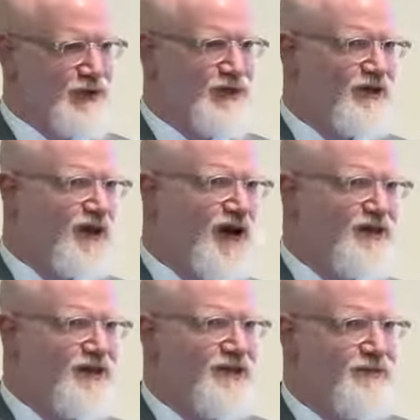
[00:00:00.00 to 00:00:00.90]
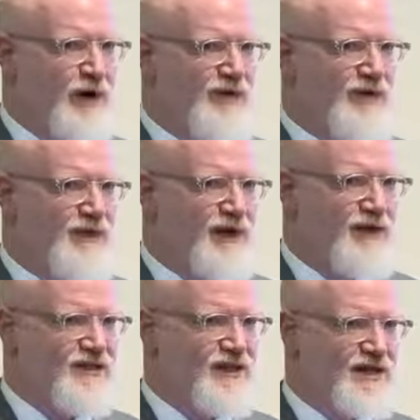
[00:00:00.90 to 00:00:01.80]
Twitter a lot on this, partly
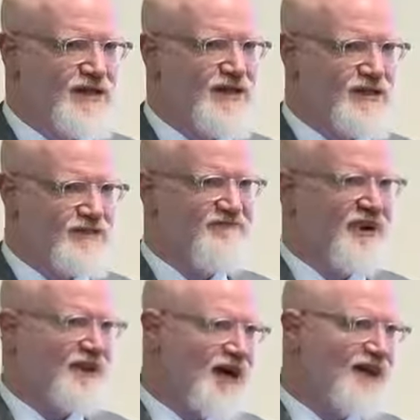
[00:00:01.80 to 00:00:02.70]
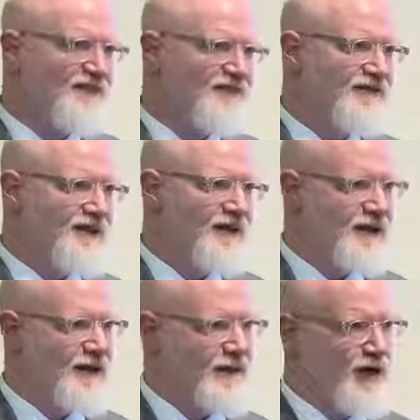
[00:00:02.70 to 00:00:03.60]
because ISIS is very active there,
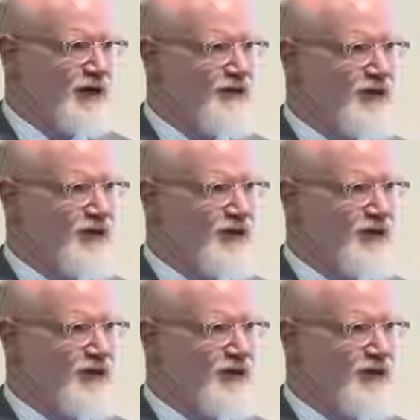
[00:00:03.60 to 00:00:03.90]
and partly